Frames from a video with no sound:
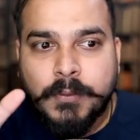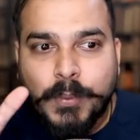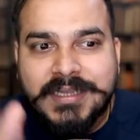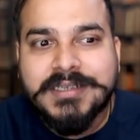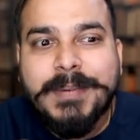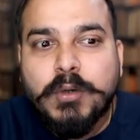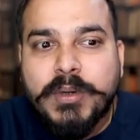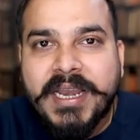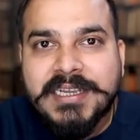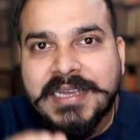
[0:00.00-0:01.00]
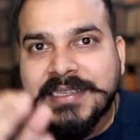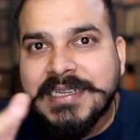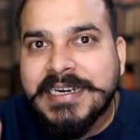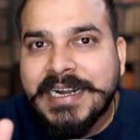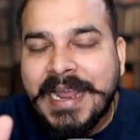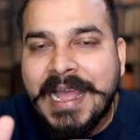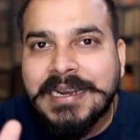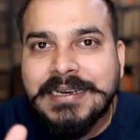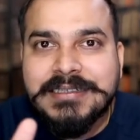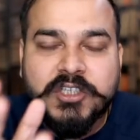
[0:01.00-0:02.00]
With respect to data science and data
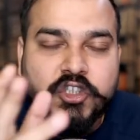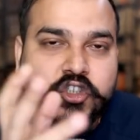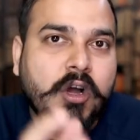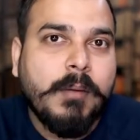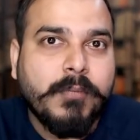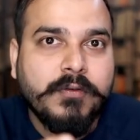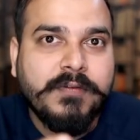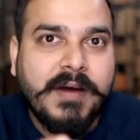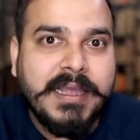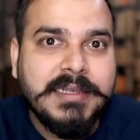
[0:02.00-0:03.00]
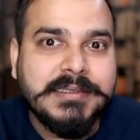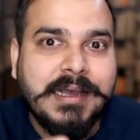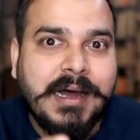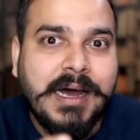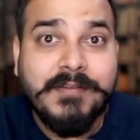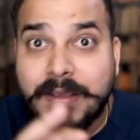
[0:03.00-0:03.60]
analysts, the job profiles are